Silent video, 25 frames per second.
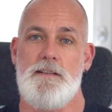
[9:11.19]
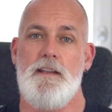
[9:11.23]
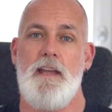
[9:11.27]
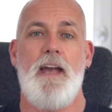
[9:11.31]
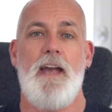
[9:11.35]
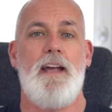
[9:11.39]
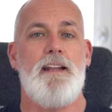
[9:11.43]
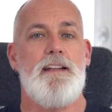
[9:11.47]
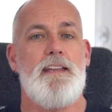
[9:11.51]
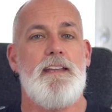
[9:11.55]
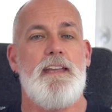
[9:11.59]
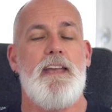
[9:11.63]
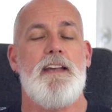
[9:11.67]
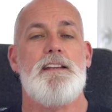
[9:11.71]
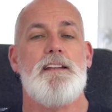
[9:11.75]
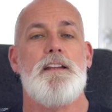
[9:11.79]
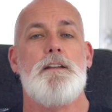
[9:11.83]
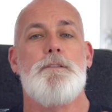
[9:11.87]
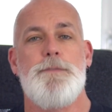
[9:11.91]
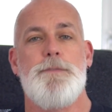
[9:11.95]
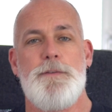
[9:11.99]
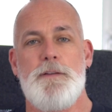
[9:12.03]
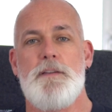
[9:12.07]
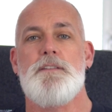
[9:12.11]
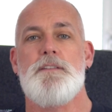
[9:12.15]
And again, it
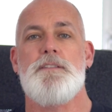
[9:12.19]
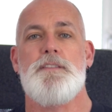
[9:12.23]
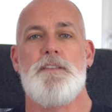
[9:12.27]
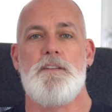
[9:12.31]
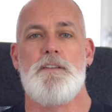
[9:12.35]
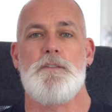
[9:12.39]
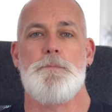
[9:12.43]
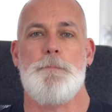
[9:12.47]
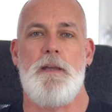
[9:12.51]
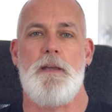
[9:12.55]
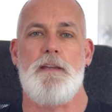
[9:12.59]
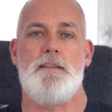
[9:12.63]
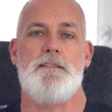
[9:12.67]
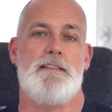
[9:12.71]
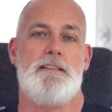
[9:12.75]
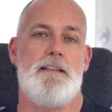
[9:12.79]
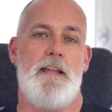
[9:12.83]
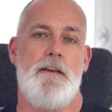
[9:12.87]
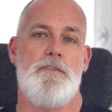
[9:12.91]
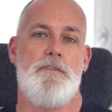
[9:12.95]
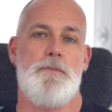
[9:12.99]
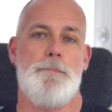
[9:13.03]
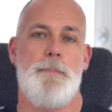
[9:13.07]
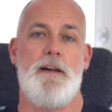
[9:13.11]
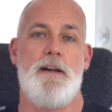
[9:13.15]
fills the space
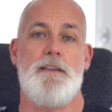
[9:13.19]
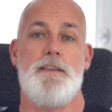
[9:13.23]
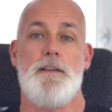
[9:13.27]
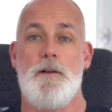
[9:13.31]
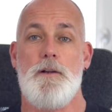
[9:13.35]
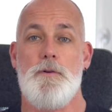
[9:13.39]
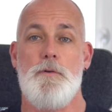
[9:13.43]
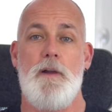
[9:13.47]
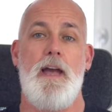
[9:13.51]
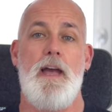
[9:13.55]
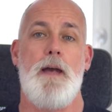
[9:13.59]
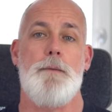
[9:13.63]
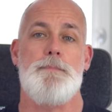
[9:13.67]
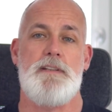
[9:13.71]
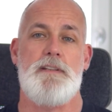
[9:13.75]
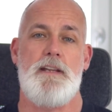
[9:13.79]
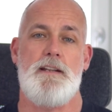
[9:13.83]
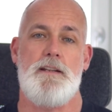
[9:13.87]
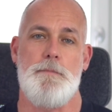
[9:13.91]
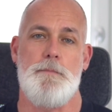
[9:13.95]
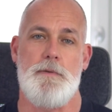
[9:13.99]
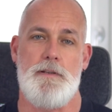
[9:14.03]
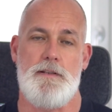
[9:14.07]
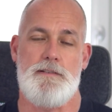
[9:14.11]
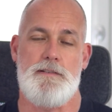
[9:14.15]
left by the grabbed
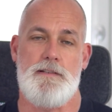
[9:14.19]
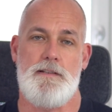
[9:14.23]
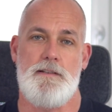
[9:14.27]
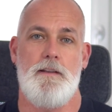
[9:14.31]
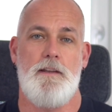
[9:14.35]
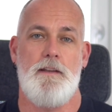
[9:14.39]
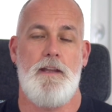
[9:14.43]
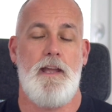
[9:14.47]
element.